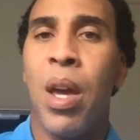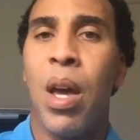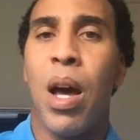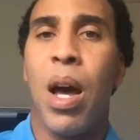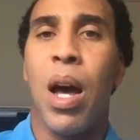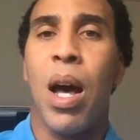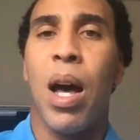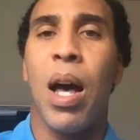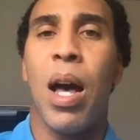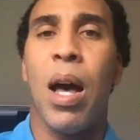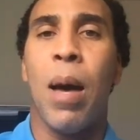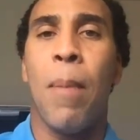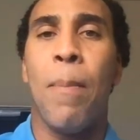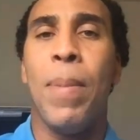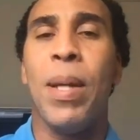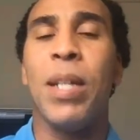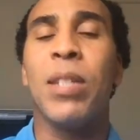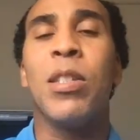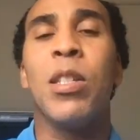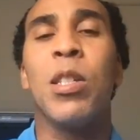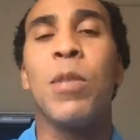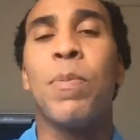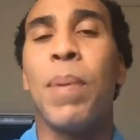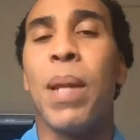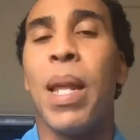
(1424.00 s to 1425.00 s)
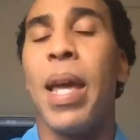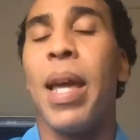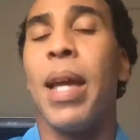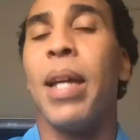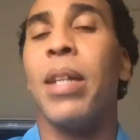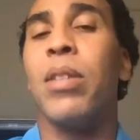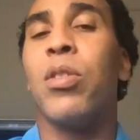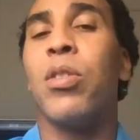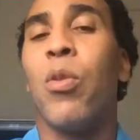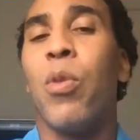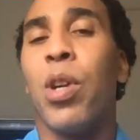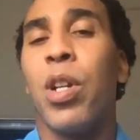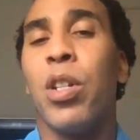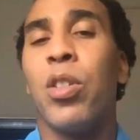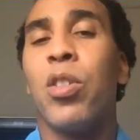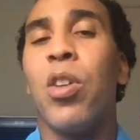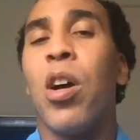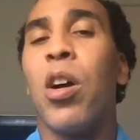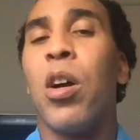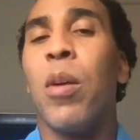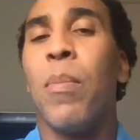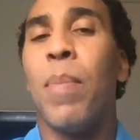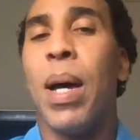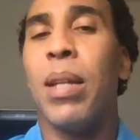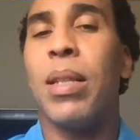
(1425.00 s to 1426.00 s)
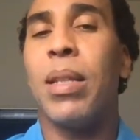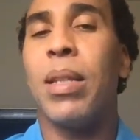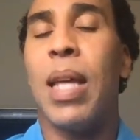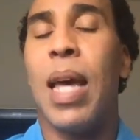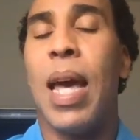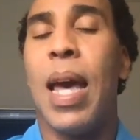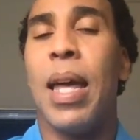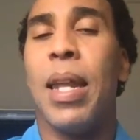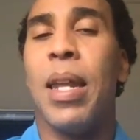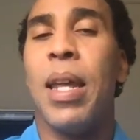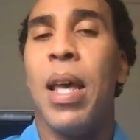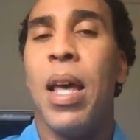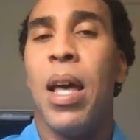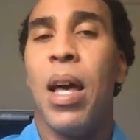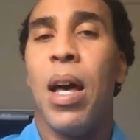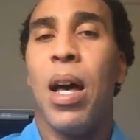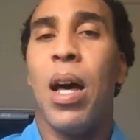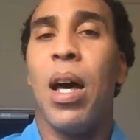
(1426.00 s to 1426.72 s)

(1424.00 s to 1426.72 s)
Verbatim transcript: Uh, business plan. So we're going to talk about that.